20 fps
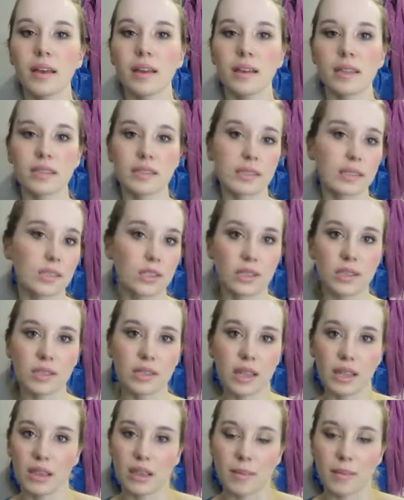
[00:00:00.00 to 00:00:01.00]
This is just
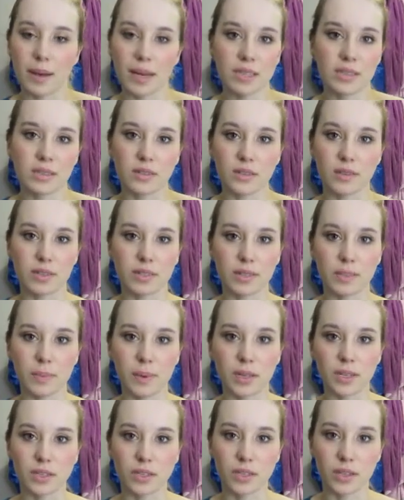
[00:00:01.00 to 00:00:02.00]
like the best crease
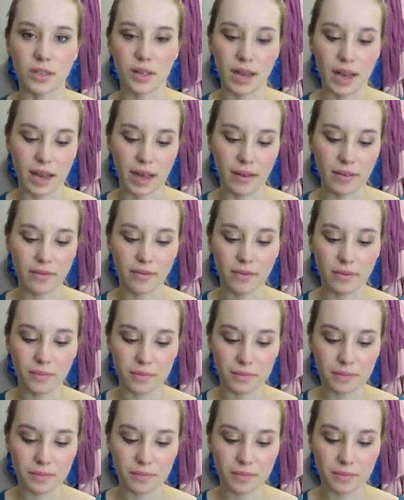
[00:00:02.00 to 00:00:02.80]
brush you can have.